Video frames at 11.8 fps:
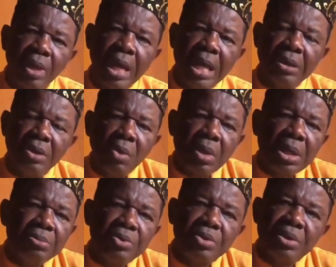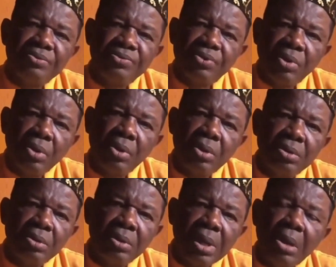I know what I'm doing for God,
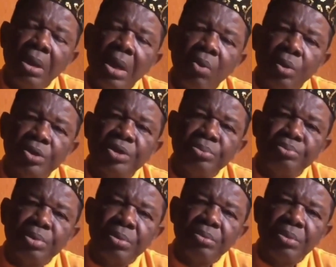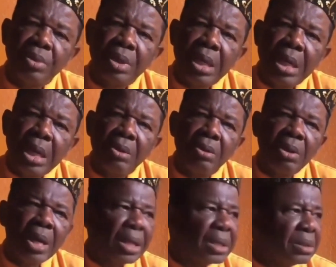how I worship Him, how
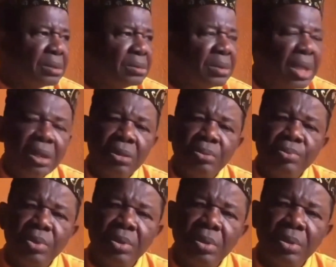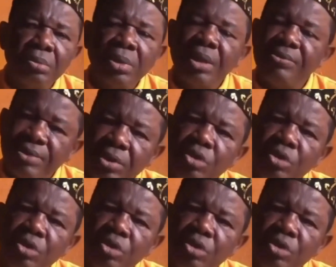I help my fellow